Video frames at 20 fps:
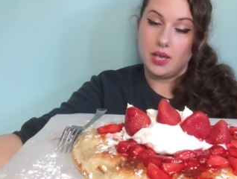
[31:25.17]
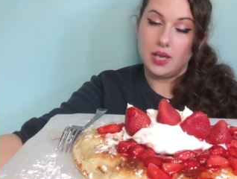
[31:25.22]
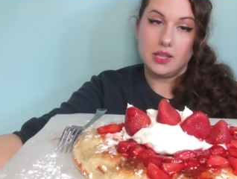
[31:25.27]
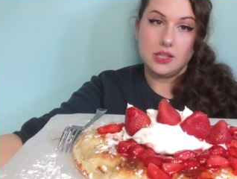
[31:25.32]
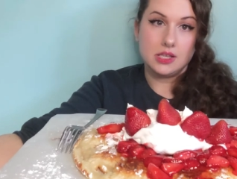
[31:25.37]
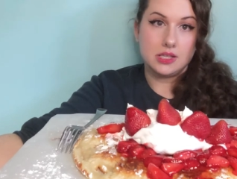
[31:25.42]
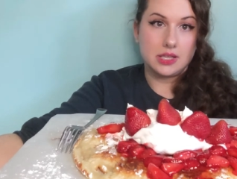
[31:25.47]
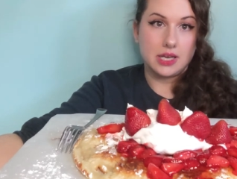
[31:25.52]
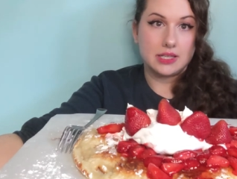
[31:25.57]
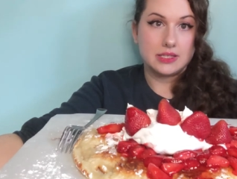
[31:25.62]

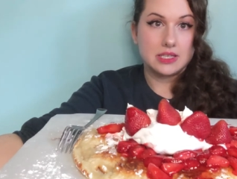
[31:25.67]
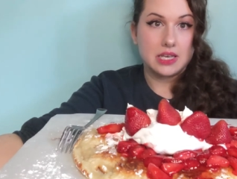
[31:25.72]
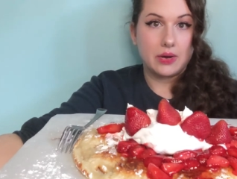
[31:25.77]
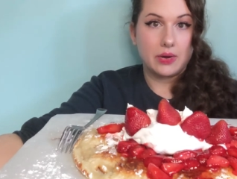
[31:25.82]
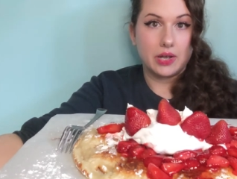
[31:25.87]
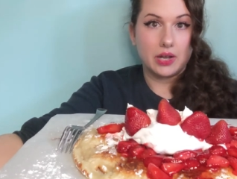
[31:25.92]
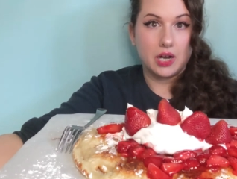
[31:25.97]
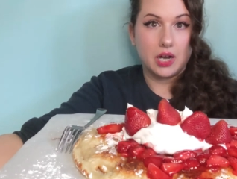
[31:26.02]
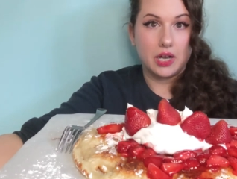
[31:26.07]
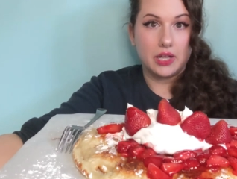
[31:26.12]
And then that's how
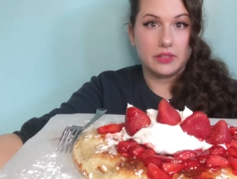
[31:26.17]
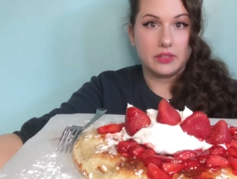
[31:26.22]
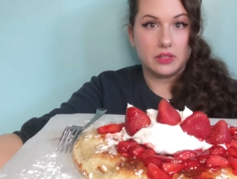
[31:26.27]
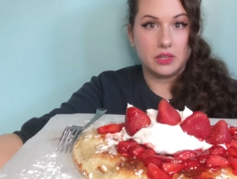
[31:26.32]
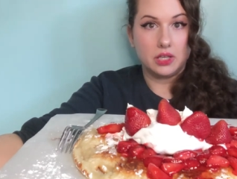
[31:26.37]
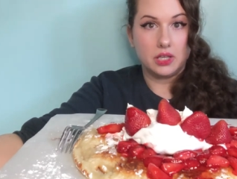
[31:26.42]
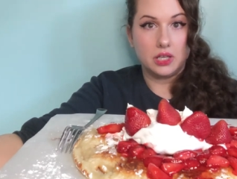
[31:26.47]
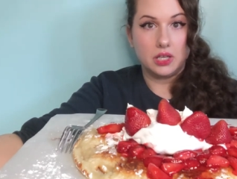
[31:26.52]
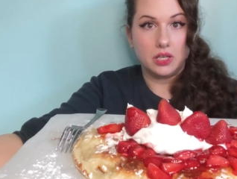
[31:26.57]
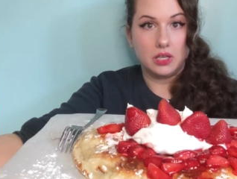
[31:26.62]
I got
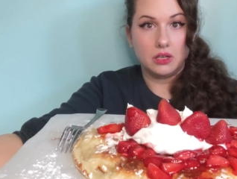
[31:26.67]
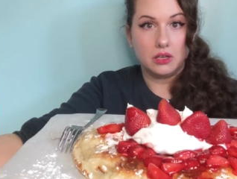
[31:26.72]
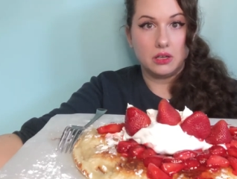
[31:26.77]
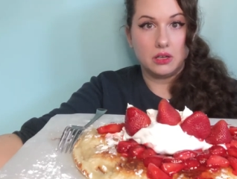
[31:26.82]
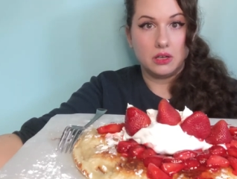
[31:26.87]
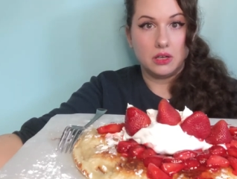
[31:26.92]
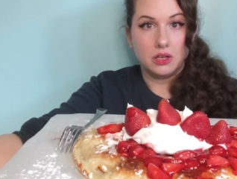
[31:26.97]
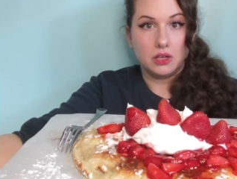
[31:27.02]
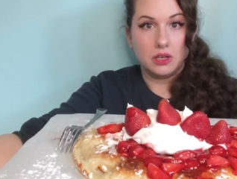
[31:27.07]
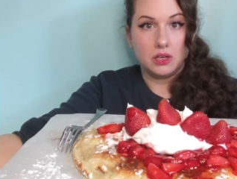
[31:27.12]
the
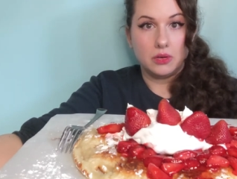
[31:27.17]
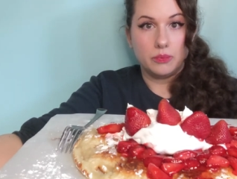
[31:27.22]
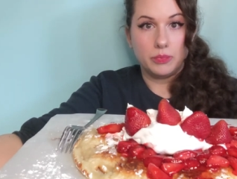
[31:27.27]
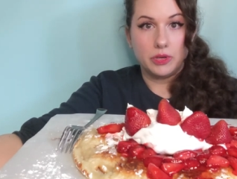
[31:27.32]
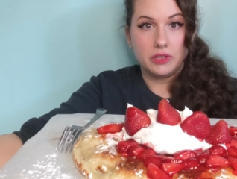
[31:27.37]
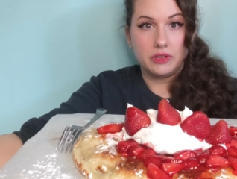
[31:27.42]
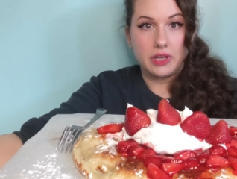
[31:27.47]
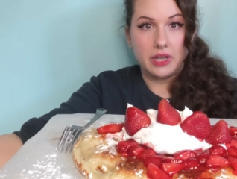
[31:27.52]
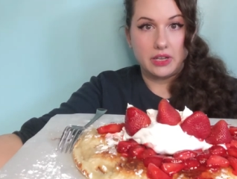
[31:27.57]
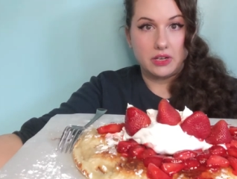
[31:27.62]

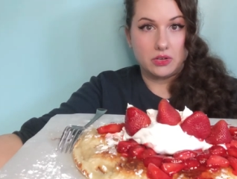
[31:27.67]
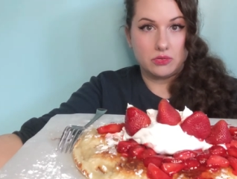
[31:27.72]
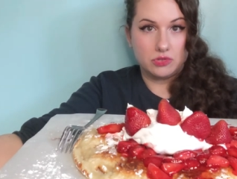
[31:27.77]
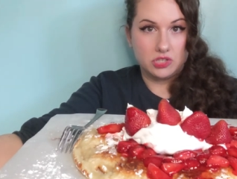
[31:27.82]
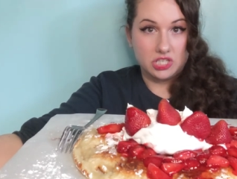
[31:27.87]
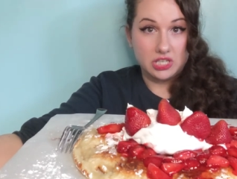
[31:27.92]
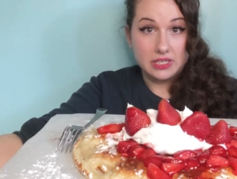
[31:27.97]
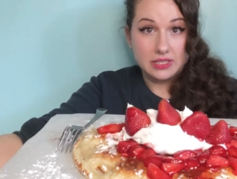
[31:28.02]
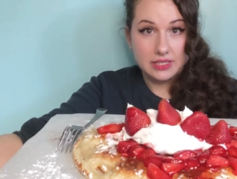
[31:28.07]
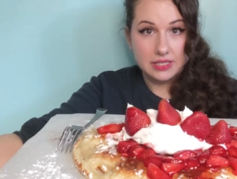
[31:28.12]
potato
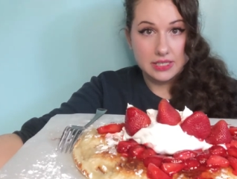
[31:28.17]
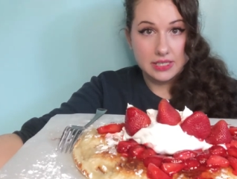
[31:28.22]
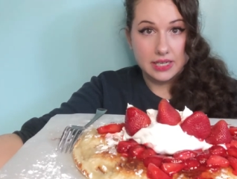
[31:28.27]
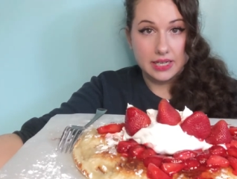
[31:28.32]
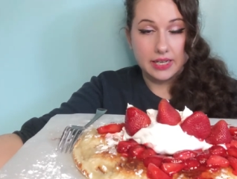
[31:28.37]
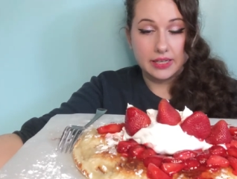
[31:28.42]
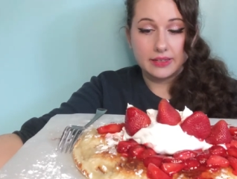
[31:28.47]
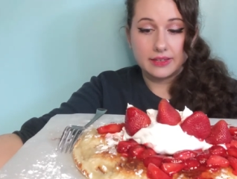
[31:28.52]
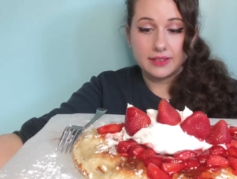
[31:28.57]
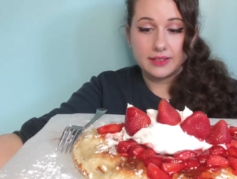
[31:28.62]
cheese
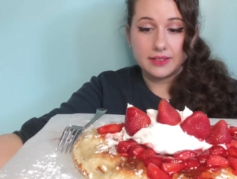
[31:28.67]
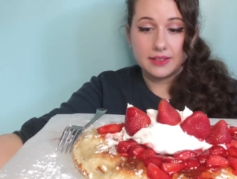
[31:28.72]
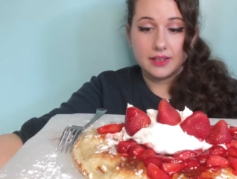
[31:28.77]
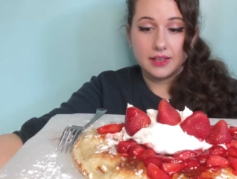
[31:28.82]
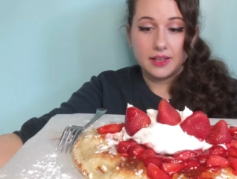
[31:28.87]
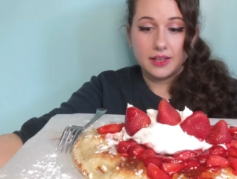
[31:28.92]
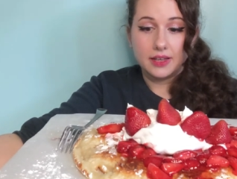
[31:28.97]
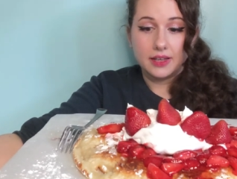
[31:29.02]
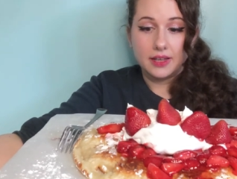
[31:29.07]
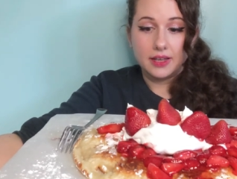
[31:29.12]
sticks.
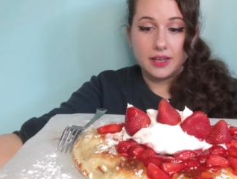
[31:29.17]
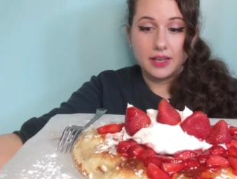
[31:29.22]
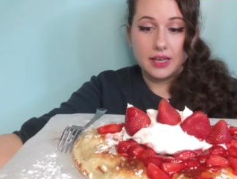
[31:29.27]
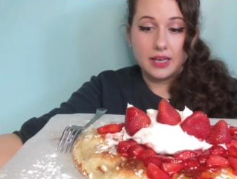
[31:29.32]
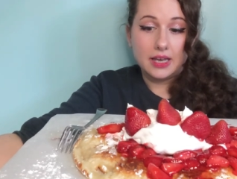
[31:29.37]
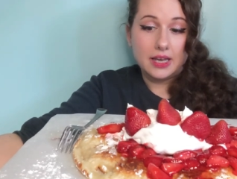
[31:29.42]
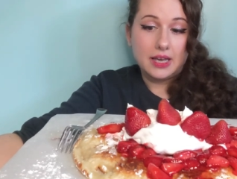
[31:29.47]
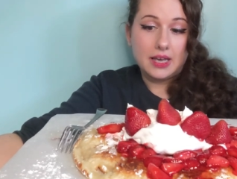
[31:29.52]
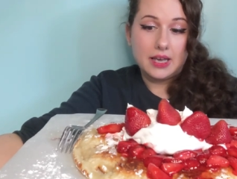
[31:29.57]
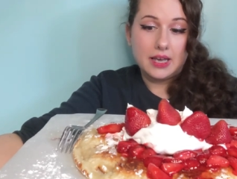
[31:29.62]

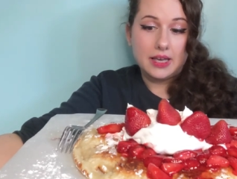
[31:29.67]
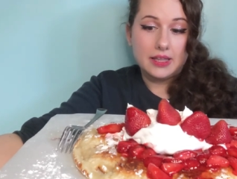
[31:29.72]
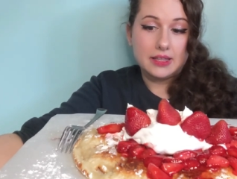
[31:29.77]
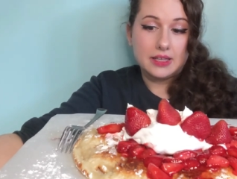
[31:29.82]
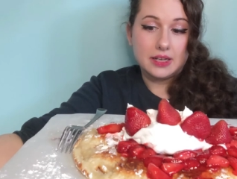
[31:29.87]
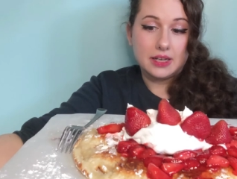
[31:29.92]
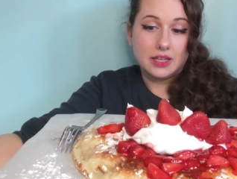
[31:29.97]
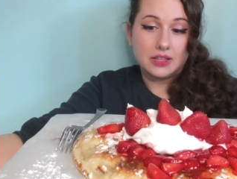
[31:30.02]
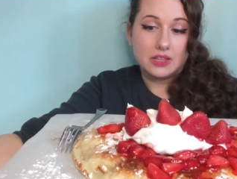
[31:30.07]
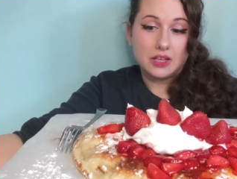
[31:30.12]
And
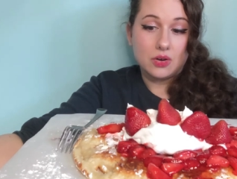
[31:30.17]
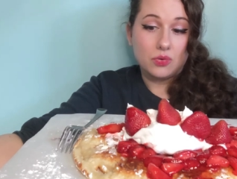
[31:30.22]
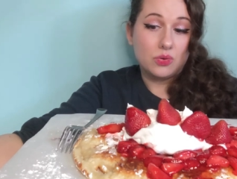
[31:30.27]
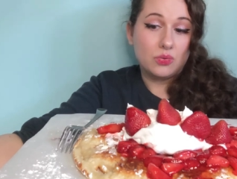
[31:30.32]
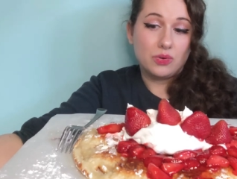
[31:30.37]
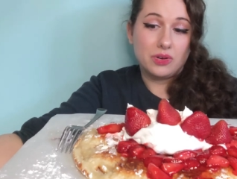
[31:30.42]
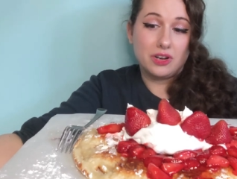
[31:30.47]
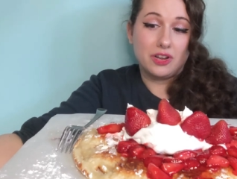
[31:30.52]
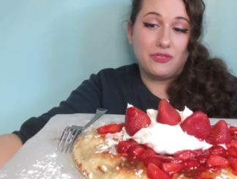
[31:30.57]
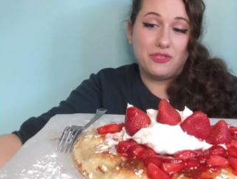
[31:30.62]
then I thought,
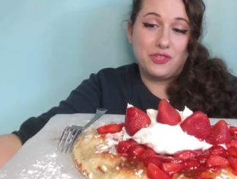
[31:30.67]
well, what